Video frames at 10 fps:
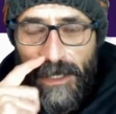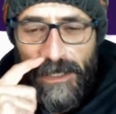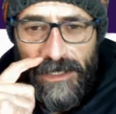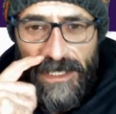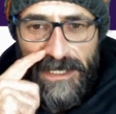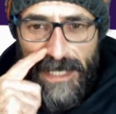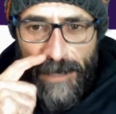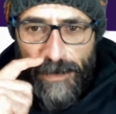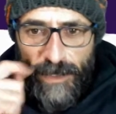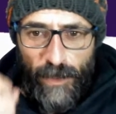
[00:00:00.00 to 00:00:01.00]
this
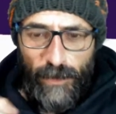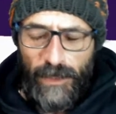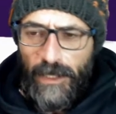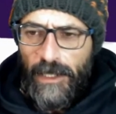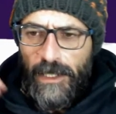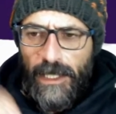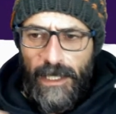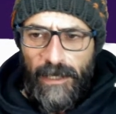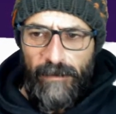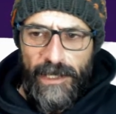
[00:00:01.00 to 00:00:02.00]
episode
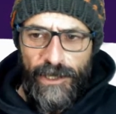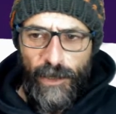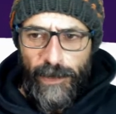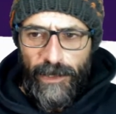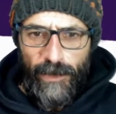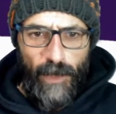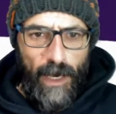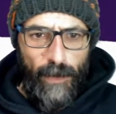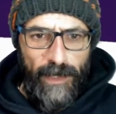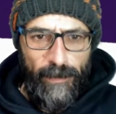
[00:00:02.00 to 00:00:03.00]
by showing you
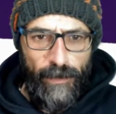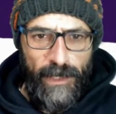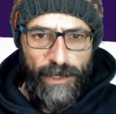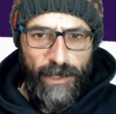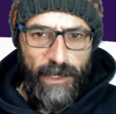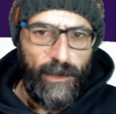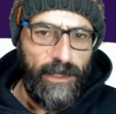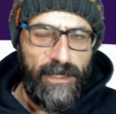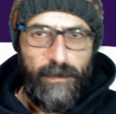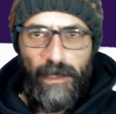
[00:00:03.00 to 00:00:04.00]
our reputation. I know it
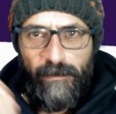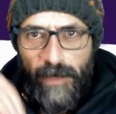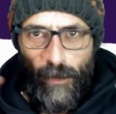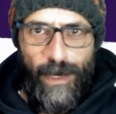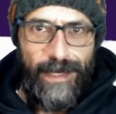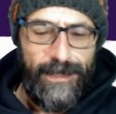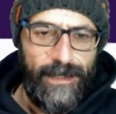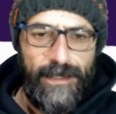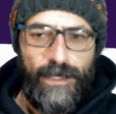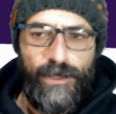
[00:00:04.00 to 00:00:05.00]
has been a while
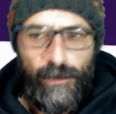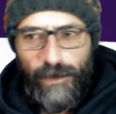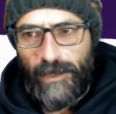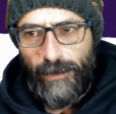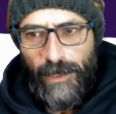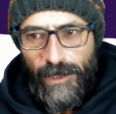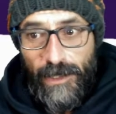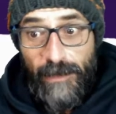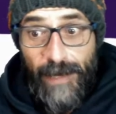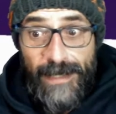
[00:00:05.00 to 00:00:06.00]
since I showed you the
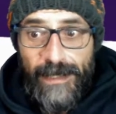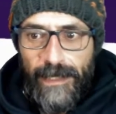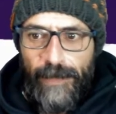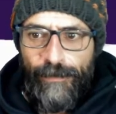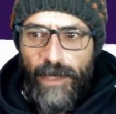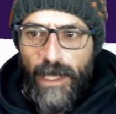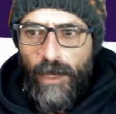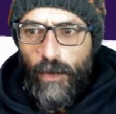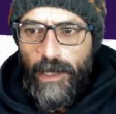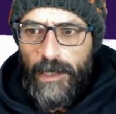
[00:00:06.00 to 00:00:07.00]
reputation, and basically
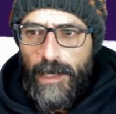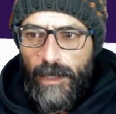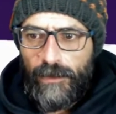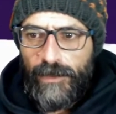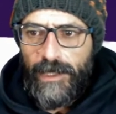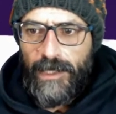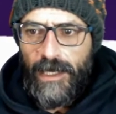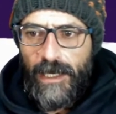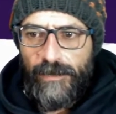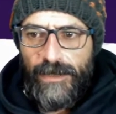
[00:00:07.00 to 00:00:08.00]
we are now
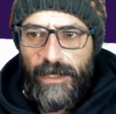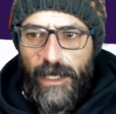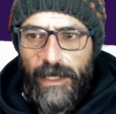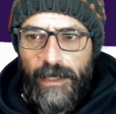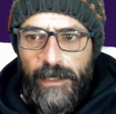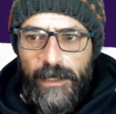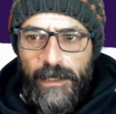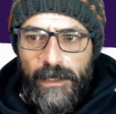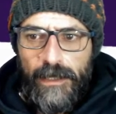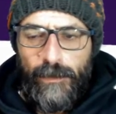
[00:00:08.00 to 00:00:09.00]
3.5 star.
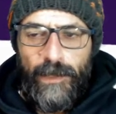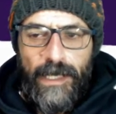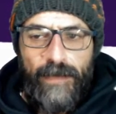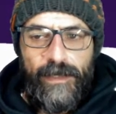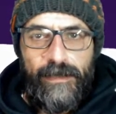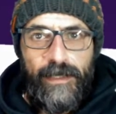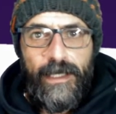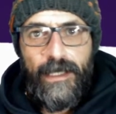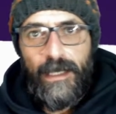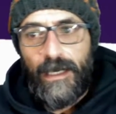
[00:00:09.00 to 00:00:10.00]
We have a
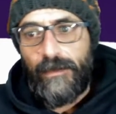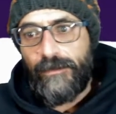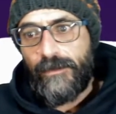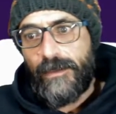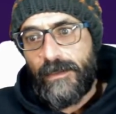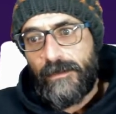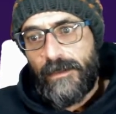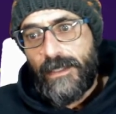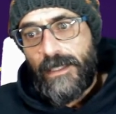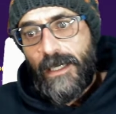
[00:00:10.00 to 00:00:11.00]
3.5
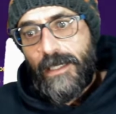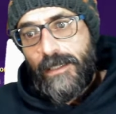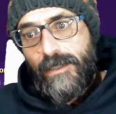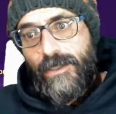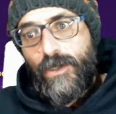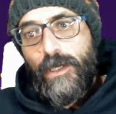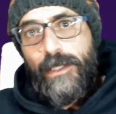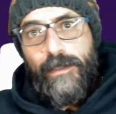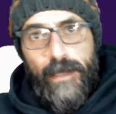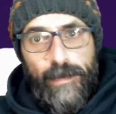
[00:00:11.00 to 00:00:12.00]
star
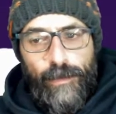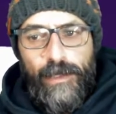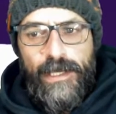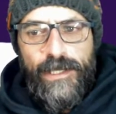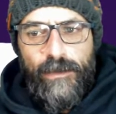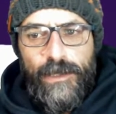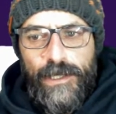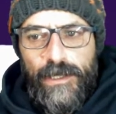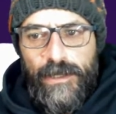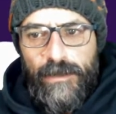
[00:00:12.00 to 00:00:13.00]
solid reputation, which
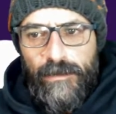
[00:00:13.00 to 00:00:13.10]
is